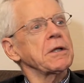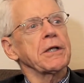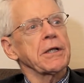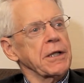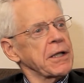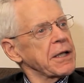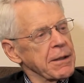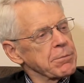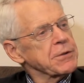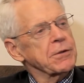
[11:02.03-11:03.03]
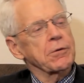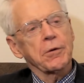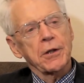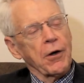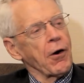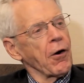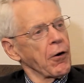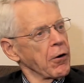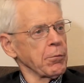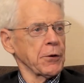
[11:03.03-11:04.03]
be eating an absolutely
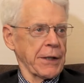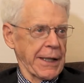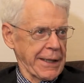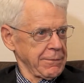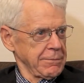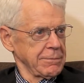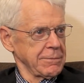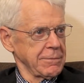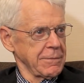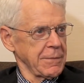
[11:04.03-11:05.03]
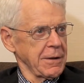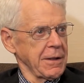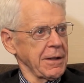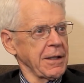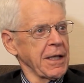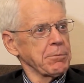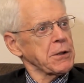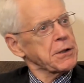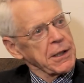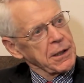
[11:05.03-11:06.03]
horrible diet and
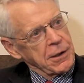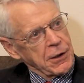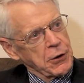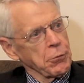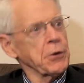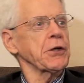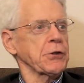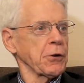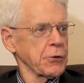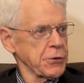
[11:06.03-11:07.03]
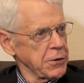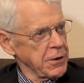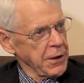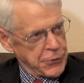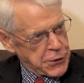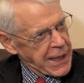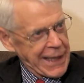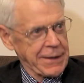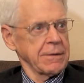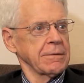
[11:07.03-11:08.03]
be taking a gorilla dose of
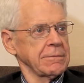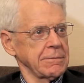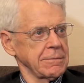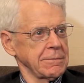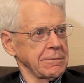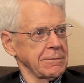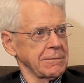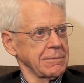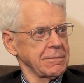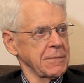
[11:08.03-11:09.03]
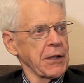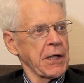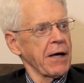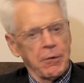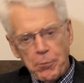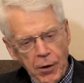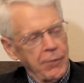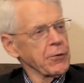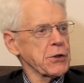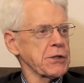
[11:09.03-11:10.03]
statin and have a
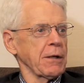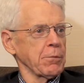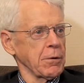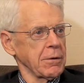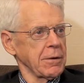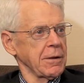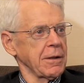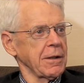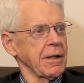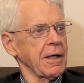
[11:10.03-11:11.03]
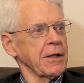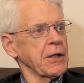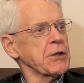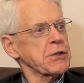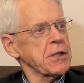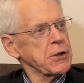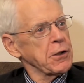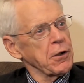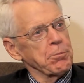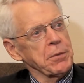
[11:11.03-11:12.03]
marvelous number, and then sit
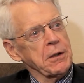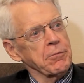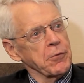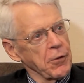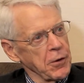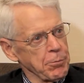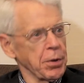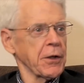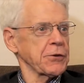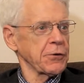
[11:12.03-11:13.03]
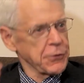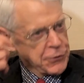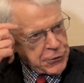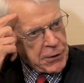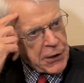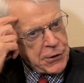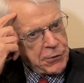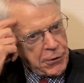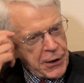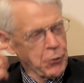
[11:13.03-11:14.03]
there being very puzzled and
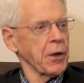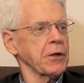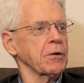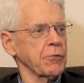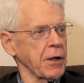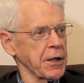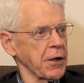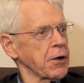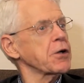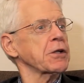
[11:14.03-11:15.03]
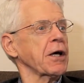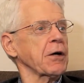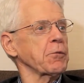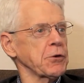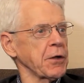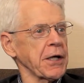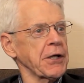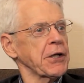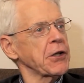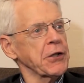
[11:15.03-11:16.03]
scratching your head why you ever had a heart attack when you had
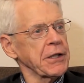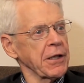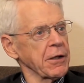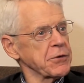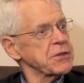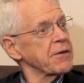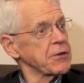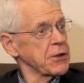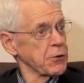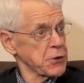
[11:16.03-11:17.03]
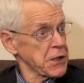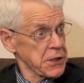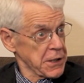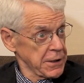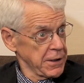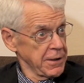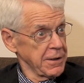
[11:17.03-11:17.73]
an LDL of 70 or 60.